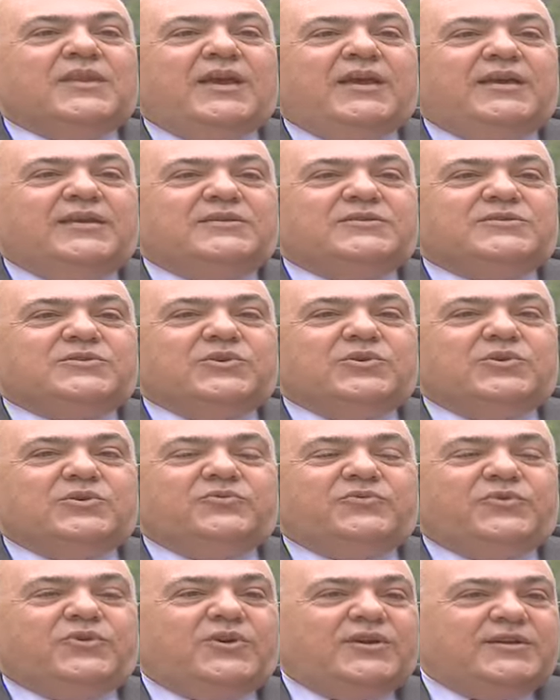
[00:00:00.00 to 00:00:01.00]
And
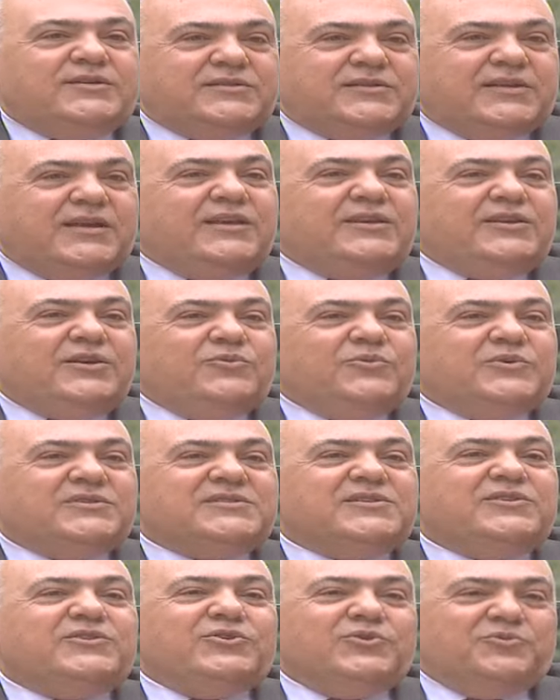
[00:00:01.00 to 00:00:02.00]
so for us, Kenya
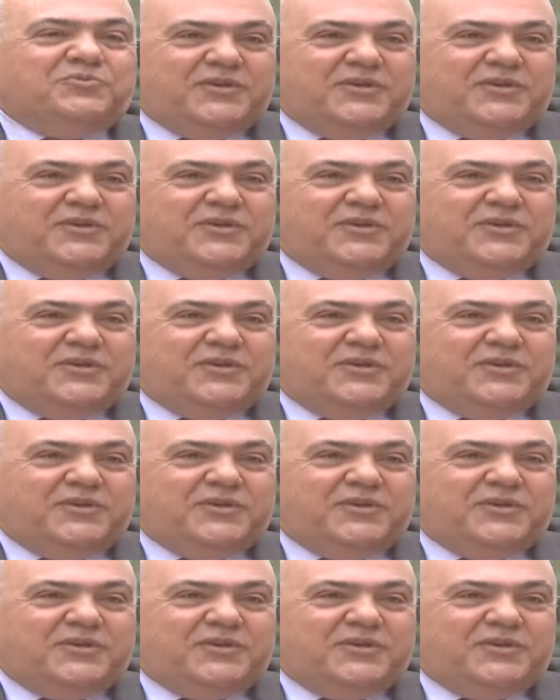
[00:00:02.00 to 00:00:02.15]
was a new